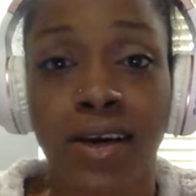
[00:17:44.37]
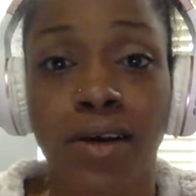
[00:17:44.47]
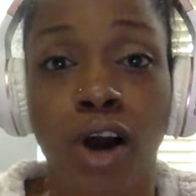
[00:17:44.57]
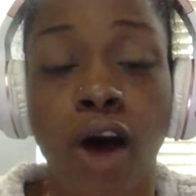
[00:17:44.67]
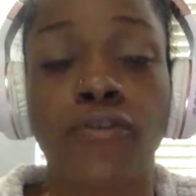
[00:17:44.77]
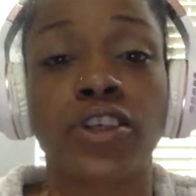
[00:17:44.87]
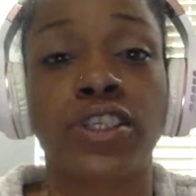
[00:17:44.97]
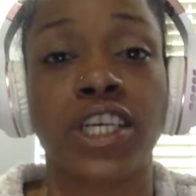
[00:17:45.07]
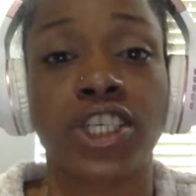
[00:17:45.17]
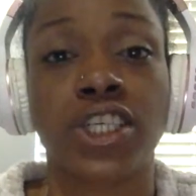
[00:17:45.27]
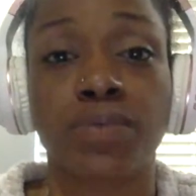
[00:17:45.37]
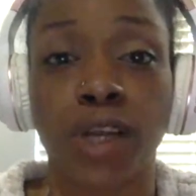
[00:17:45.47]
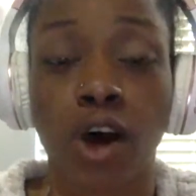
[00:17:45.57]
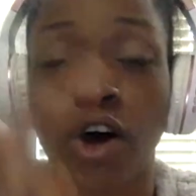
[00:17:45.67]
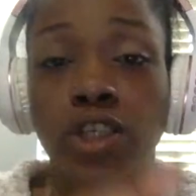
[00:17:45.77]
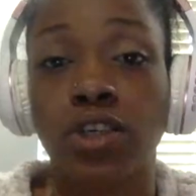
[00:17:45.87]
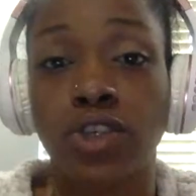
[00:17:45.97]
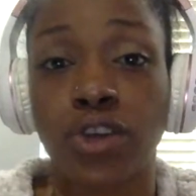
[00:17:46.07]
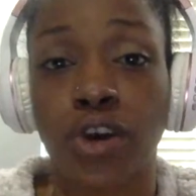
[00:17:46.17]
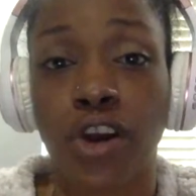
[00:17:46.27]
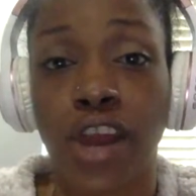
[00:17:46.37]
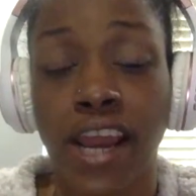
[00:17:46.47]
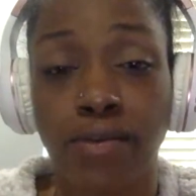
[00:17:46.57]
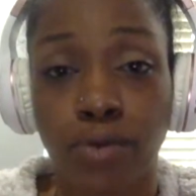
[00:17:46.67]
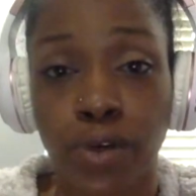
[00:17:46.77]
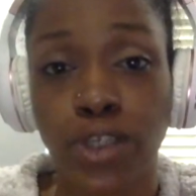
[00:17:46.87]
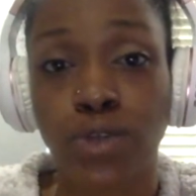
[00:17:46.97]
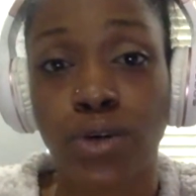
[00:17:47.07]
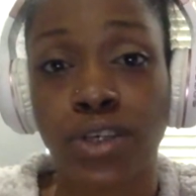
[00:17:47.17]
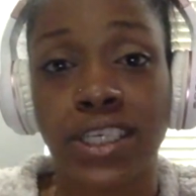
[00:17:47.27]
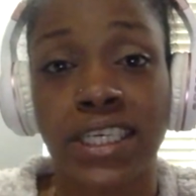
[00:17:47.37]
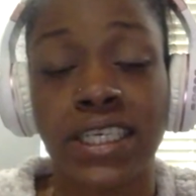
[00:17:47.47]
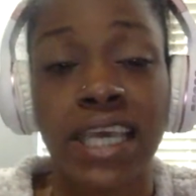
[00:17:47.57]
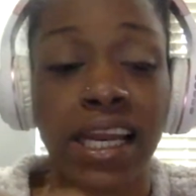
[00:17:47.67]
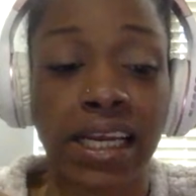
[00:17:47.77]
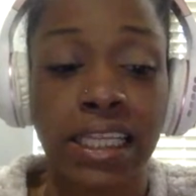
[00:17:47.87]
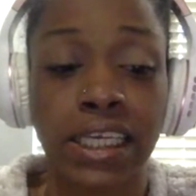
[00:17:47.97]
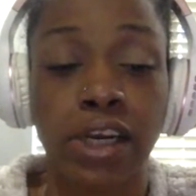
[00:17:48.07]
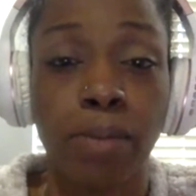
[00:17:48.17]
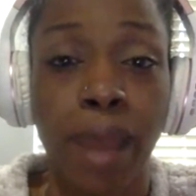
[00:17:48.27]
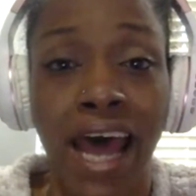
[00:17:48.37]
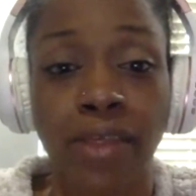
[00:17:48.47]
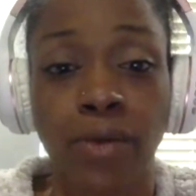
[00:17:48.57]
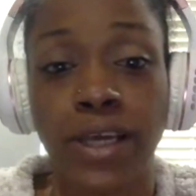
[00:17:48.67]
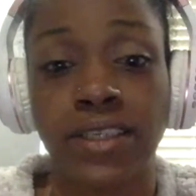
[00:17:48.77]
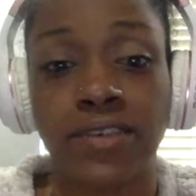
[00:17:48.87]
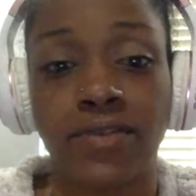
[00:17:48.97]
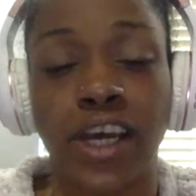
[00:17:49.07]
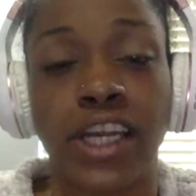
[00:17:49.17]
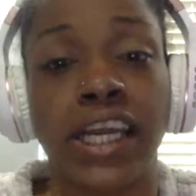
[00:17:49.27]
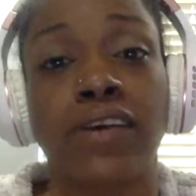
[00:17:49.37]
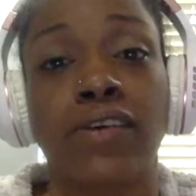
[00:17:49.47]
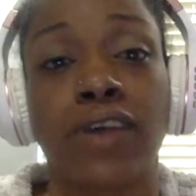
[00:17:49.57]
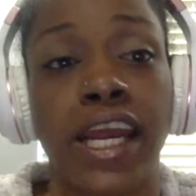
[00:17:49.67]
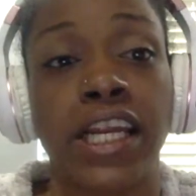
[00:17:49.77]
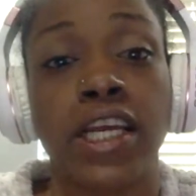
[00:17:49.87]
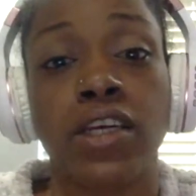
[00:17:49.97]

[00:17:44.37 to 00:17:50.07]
conversations, but also to create resources and clear pathways to funding, right?